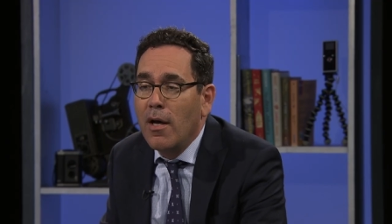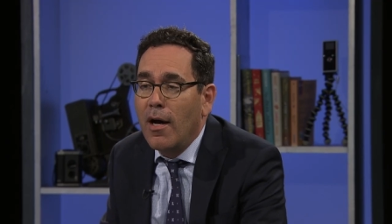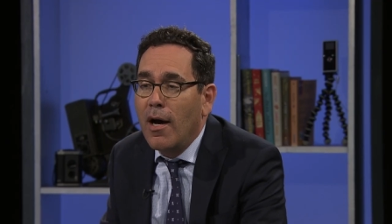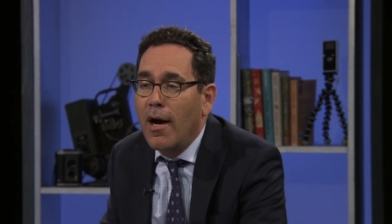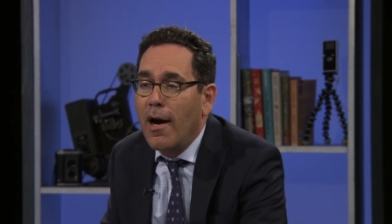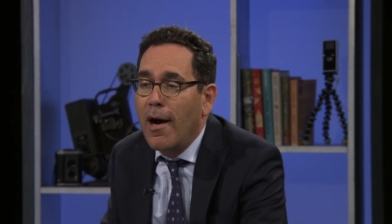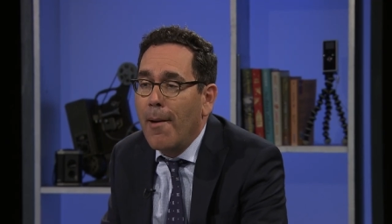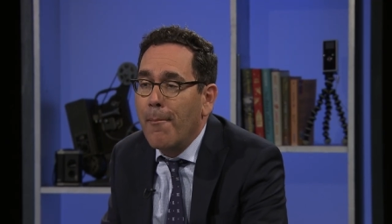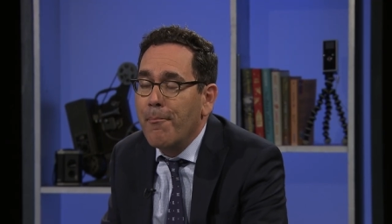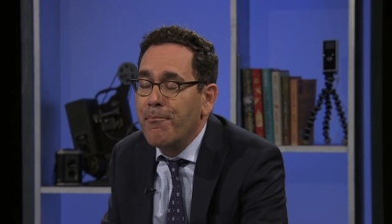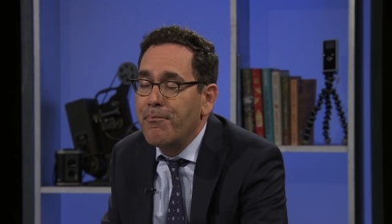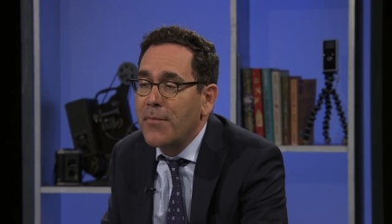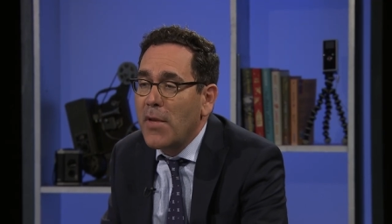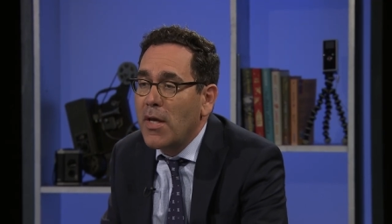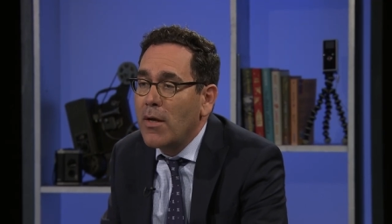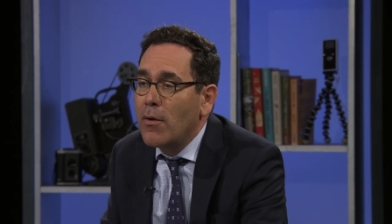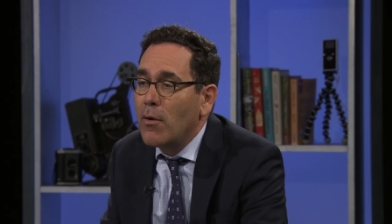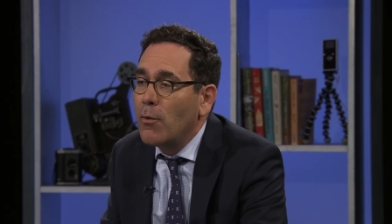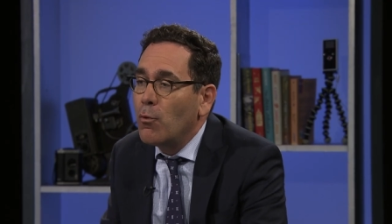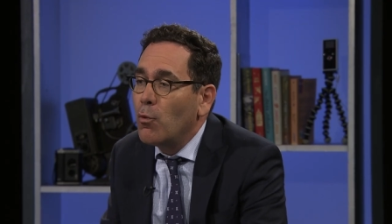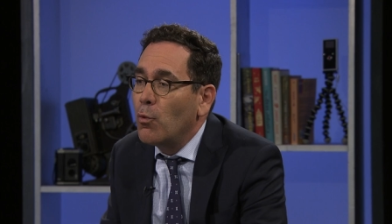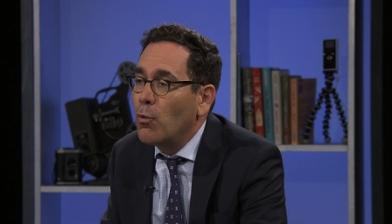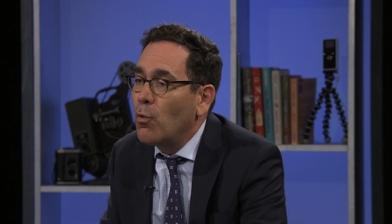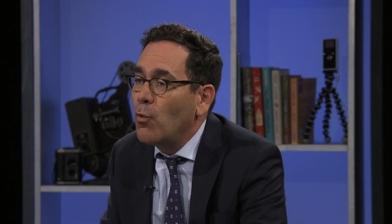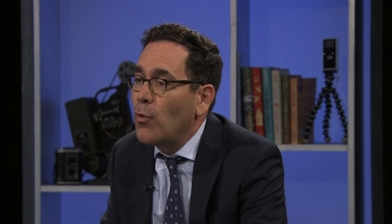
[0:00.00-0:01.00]
Um,
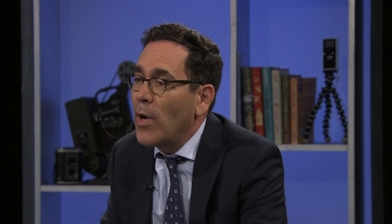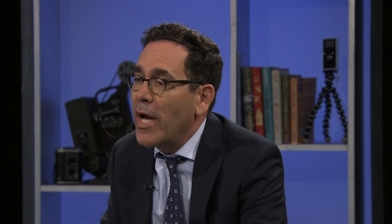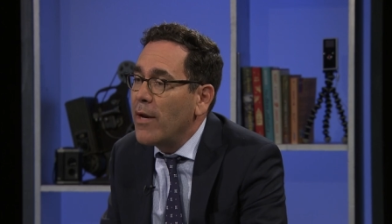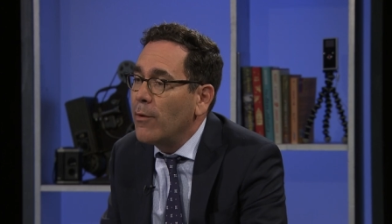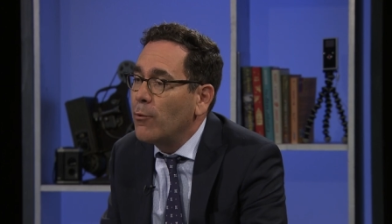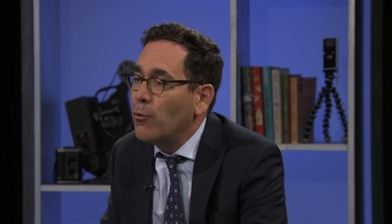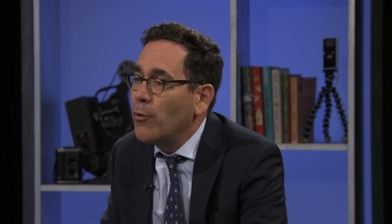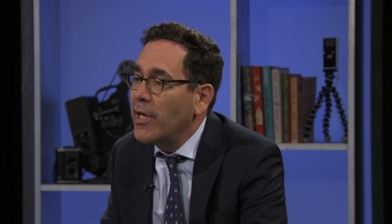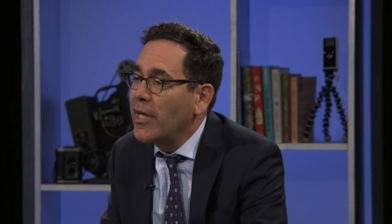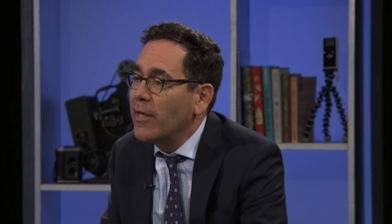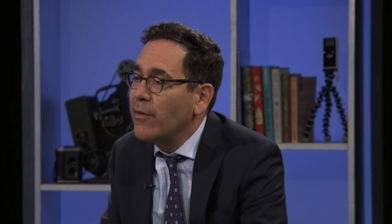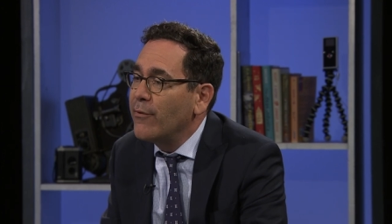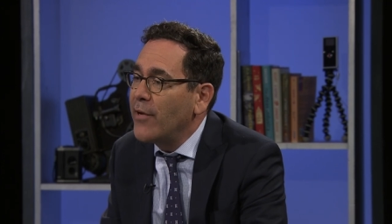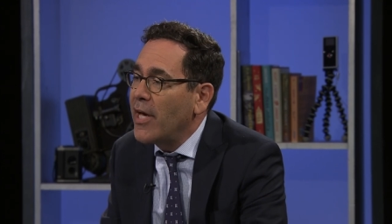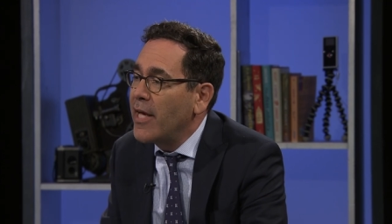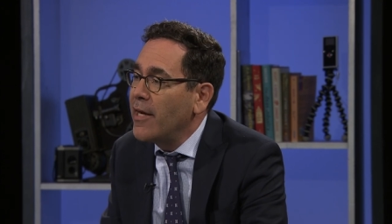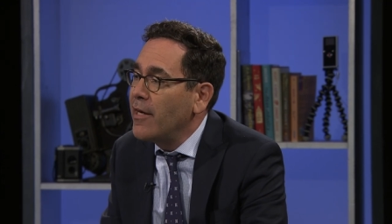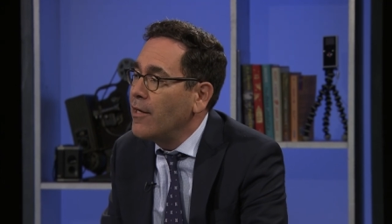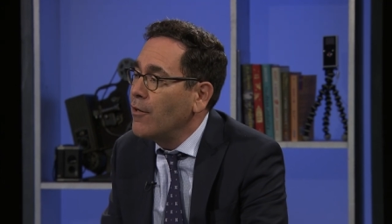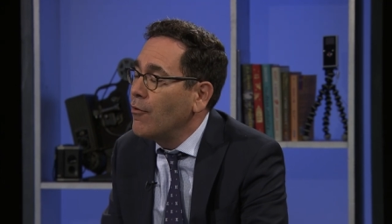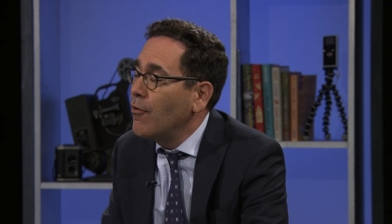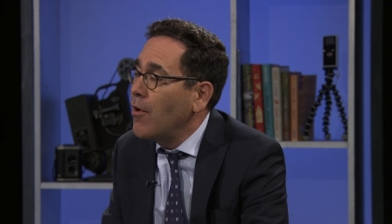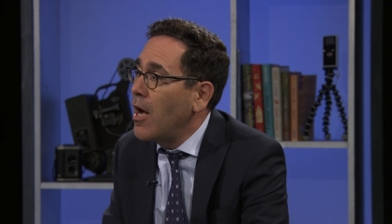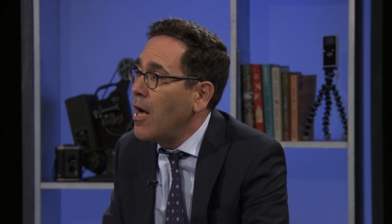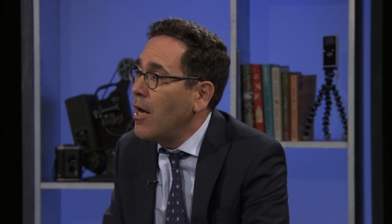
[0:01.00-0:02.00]
when we
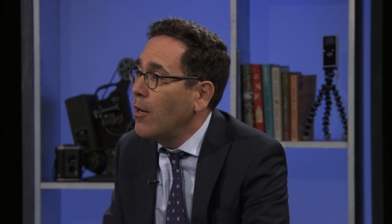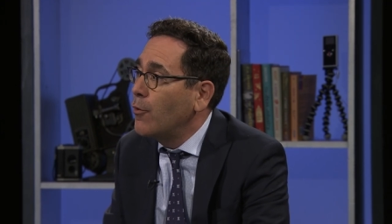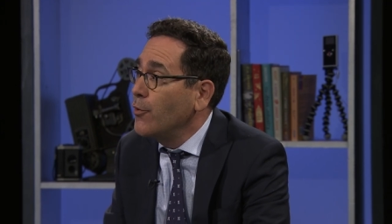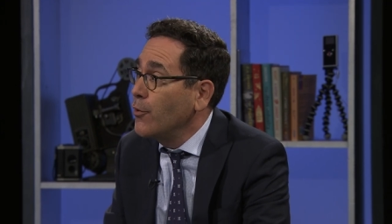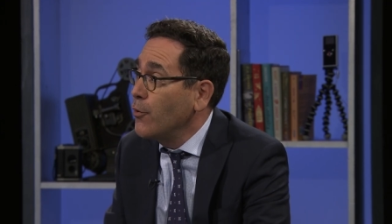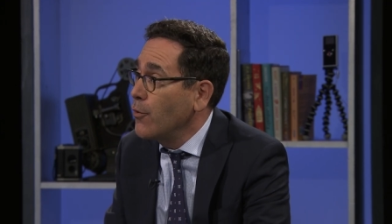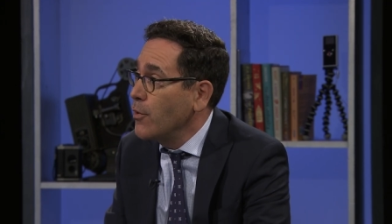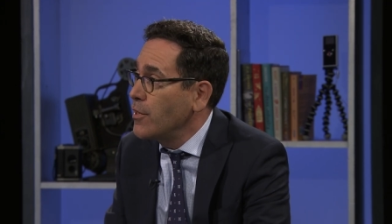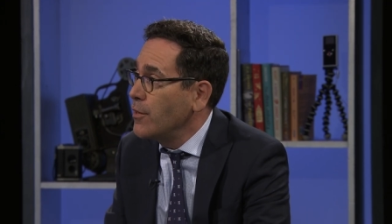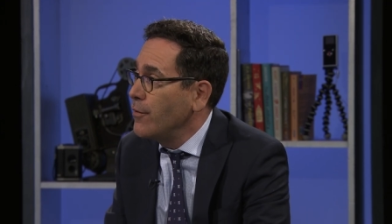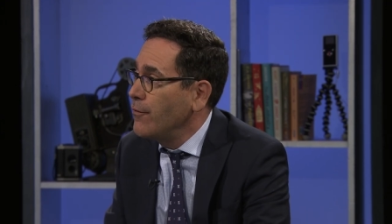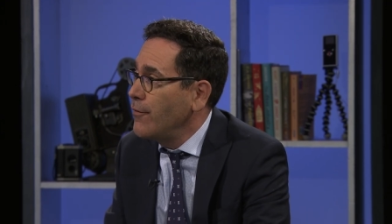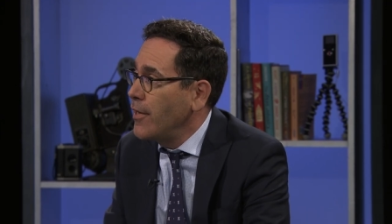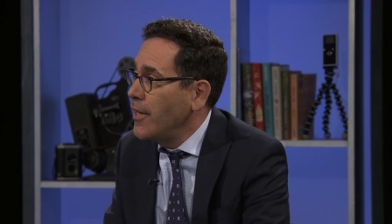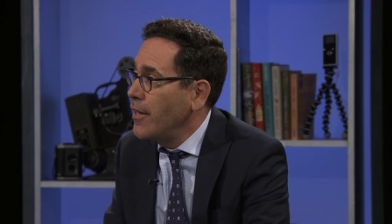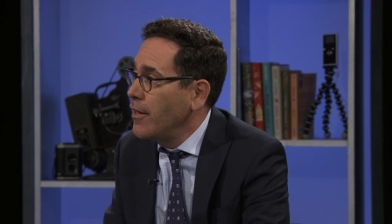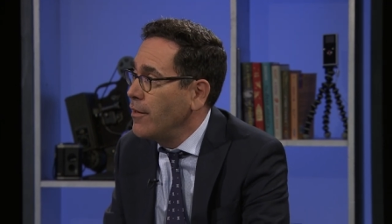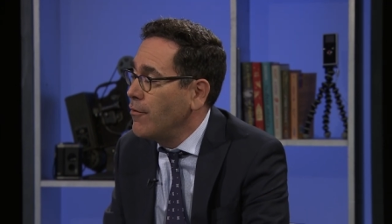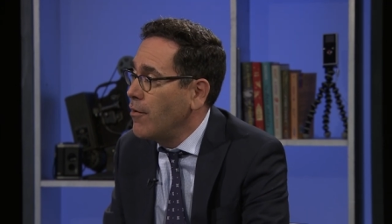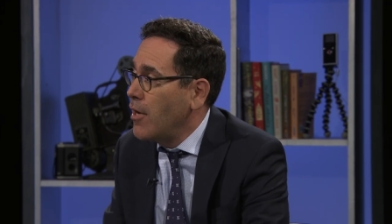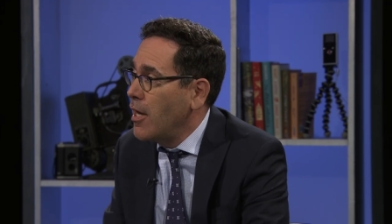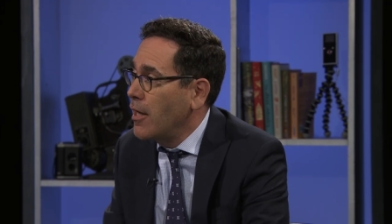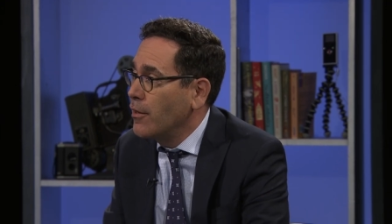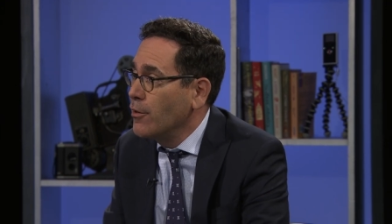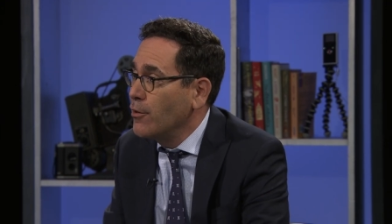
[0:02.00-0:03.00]
invaded Iraq, when the U.S. invaded
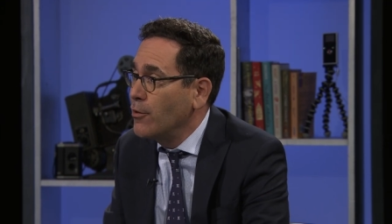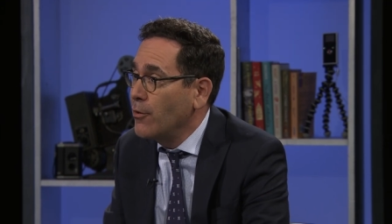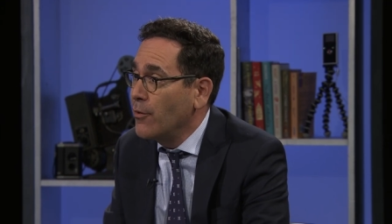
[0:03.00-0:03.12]
Iraq in